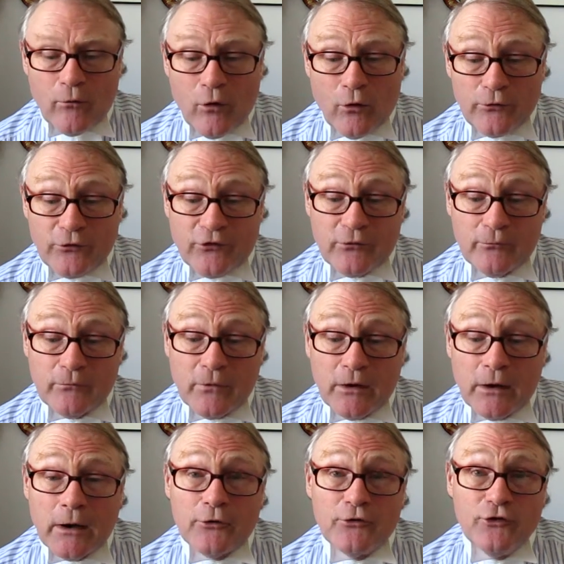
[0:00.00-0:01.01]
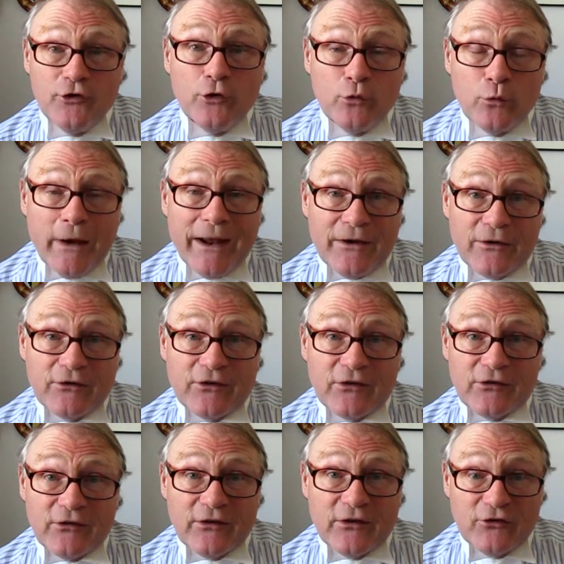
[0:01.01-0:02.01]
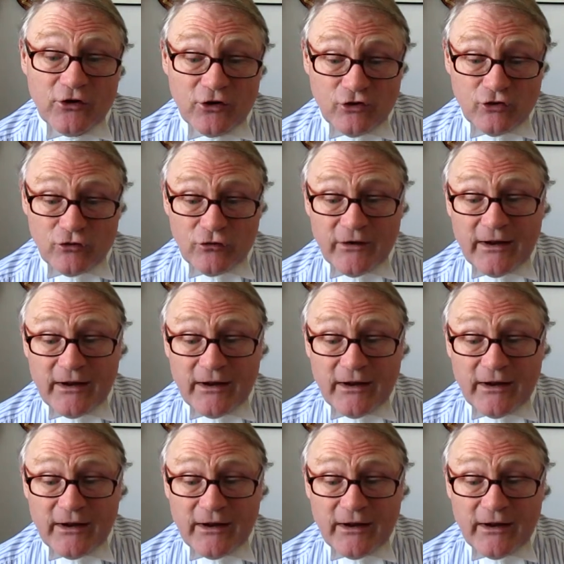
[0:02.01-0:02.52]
got some new editors in addition.